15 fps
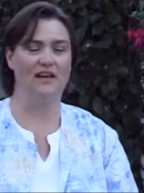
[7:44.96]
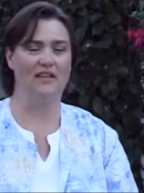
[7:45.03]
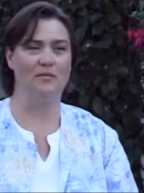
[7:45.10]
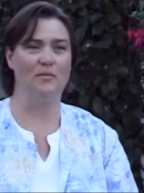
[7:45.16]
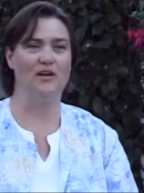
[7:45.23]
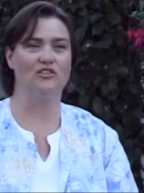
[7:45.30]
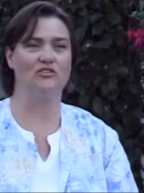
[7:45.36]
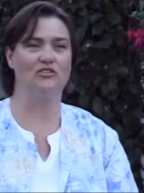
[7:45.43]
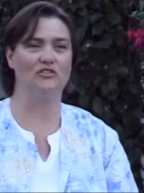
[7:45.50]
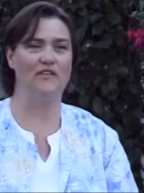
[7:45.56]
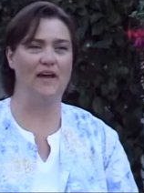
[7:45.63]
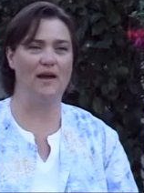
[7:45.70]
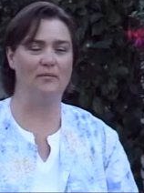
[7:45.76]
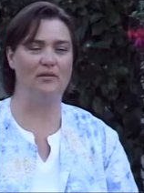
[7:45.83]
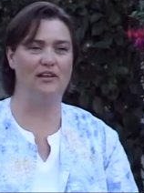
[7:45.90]
and the patient's
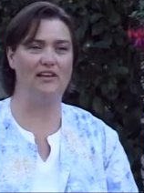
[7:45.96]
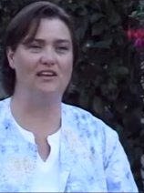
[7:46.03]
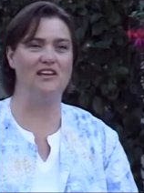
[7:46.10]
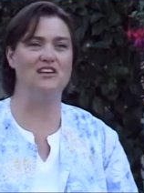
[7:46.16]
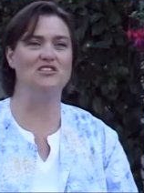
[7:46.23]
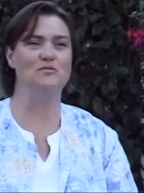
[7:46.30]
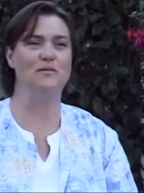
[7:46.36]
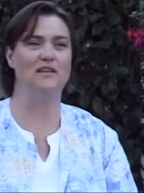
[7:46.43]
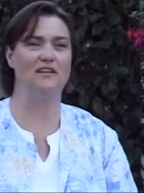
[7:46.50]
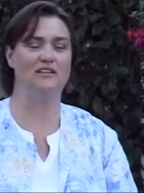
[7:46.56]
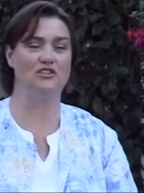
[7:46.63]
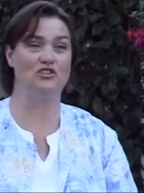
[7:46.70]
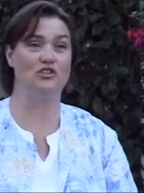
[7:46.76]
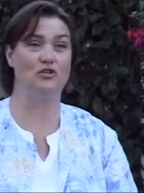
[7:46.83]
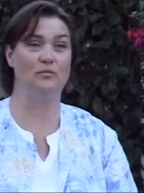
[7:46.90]
family need to be
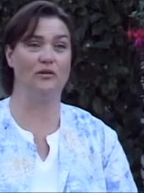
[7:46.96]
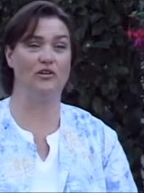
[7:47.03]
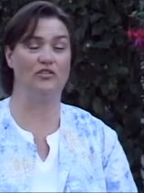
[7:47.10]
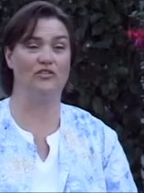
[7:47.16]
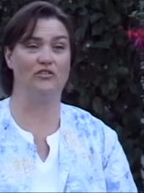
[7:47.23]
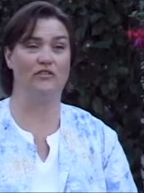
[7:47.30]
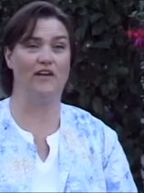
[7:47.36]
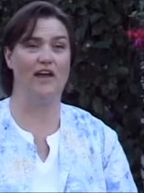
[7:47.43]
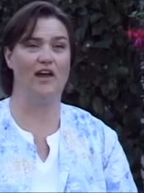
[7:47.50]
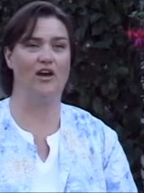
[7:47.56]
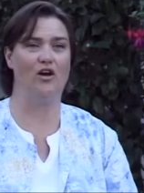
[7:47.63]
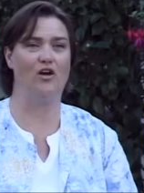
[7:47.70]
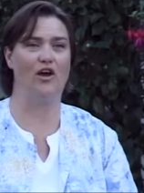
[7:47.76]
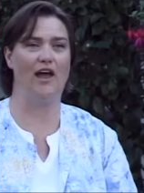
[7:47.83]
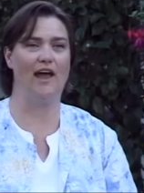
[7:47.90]
the determiners of
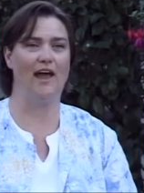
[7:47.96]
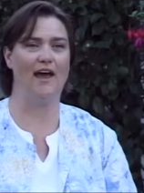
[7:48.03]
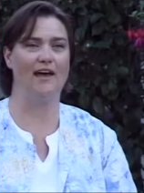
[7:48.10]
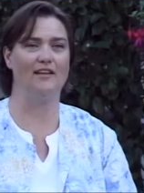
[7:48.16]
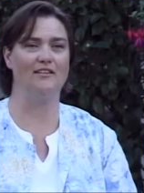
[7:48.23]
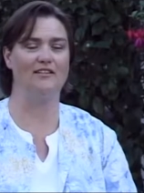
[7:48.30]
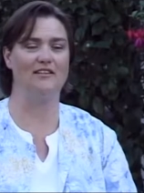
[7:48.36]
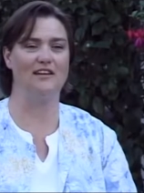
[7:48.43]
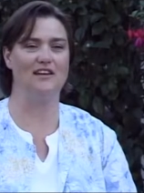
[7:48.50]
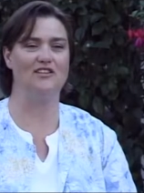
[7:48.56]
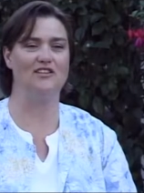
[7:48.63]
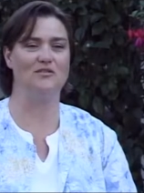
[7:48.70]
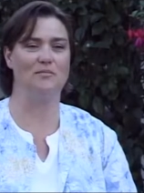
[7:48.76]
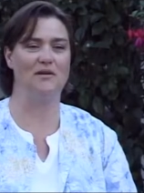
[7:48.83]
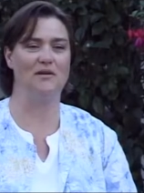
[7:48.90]
care and
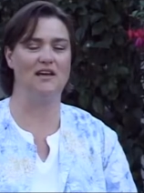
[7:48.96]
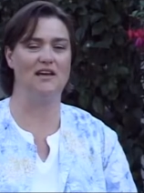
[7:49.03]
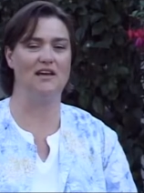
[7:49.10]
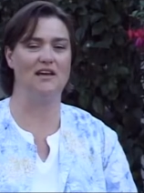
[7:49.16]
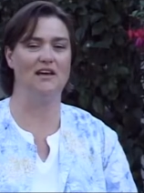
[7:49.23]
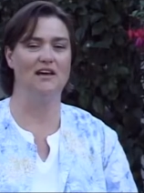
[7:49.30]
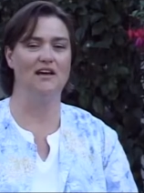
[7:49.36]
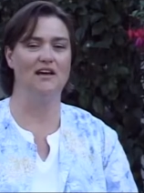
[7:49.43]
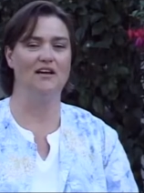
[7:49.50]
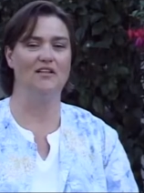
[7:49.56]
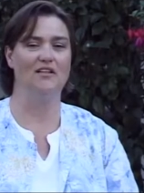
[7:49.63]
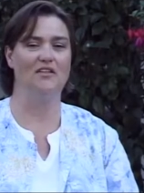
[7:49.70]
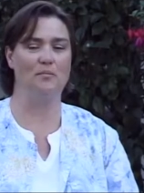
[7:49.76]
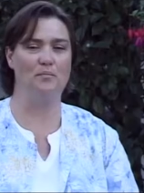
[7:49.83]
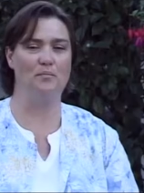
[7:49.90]
need to be
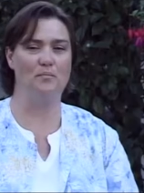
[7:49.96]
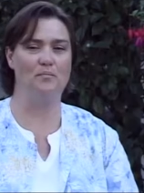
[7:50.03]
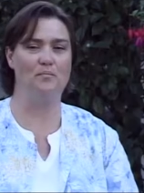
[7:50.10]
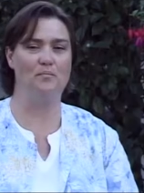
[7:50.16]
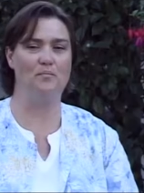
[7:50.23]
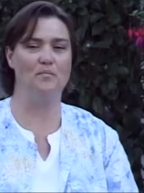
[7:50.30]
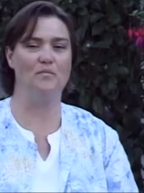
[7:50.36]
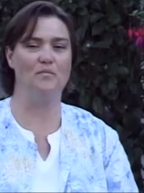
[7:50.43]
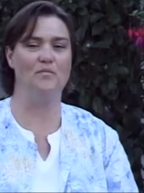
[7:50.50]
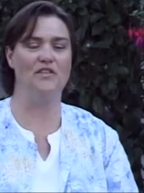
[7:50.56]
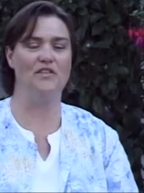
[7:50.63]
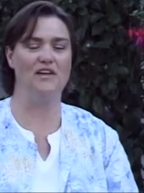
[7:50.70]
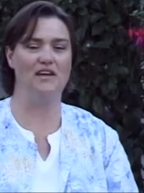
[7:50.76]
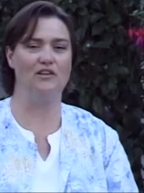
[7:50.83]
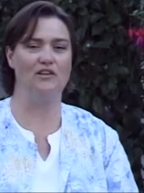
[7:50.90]
the,
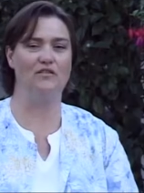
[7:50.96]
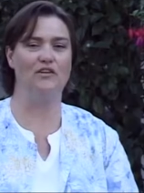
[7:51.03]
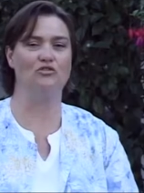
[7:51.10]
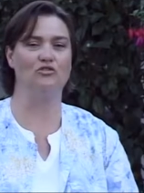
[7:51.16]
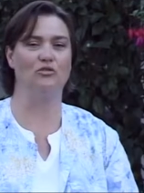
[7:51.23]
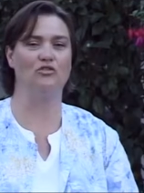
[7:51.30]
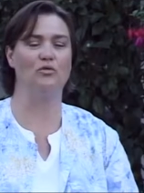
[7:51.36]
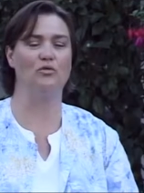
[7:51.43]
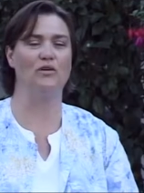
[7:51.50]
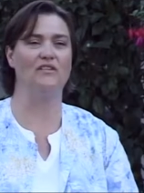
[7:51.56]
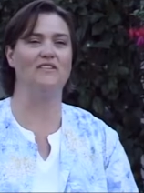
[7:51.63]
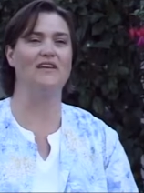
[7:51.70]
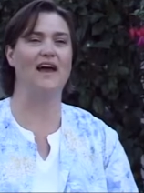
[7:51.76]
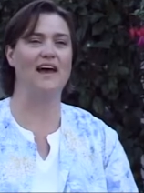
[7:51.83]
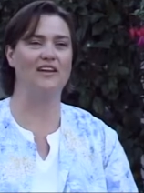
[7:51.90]
the individuals who are
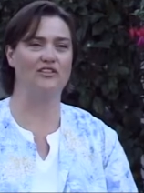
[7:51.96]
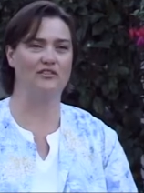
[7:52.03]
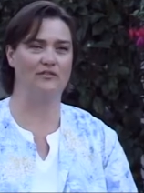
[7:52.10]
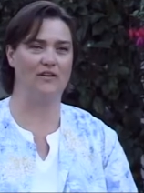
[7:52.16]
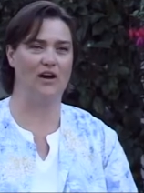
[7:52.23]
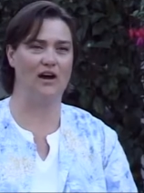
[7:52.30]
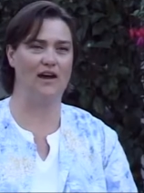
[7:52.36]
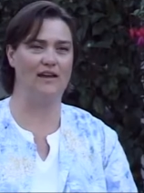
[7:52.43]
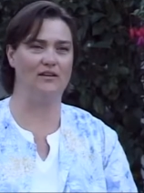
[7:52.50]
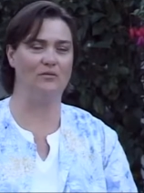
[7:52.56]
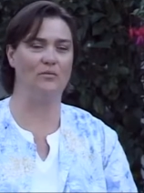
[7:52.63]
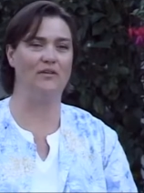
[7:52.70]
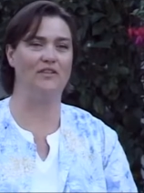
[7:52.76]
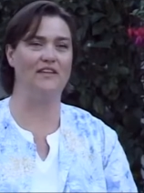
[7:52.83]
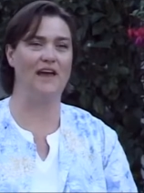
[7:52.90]
satisfied
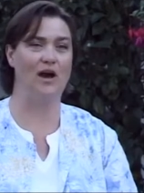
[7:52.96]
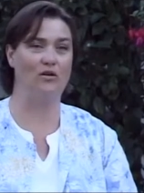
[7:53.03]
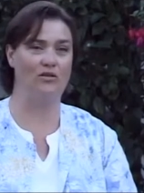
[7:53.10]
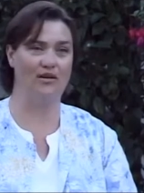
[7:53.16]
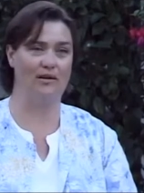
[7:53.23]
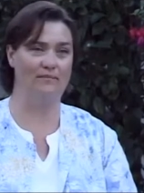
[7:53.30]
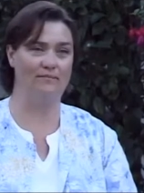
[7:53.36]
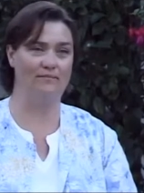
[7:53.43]
with the outcome.